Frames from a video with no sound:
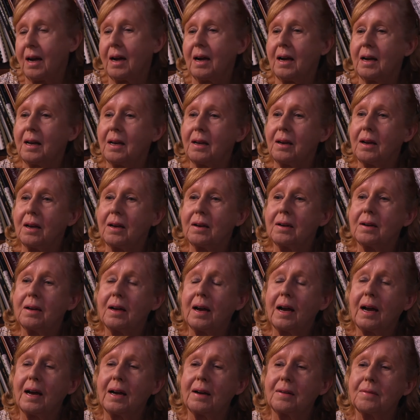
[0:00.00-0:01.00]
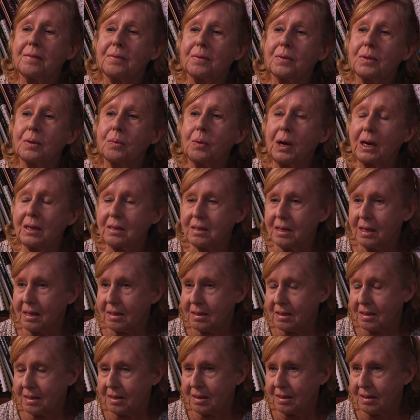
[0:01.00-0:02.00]
I have the one
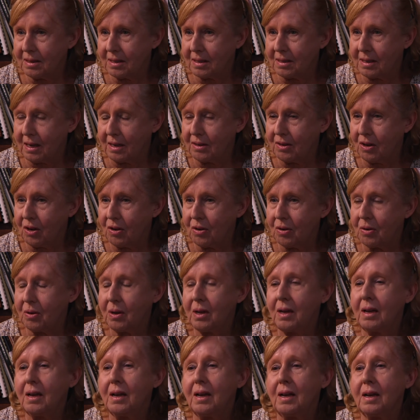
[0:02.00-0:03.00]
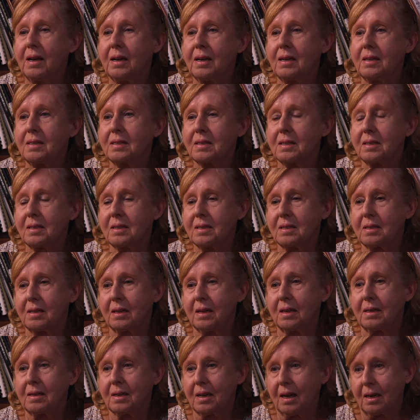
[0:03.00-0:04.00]
test that I know is that
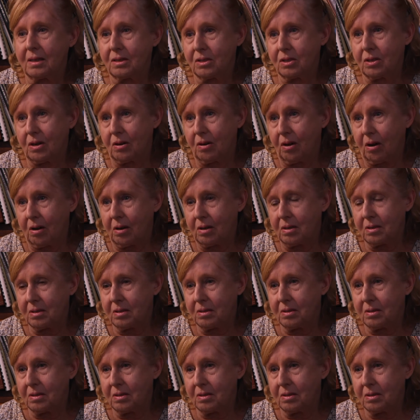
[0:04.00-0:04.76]
it cuts glass.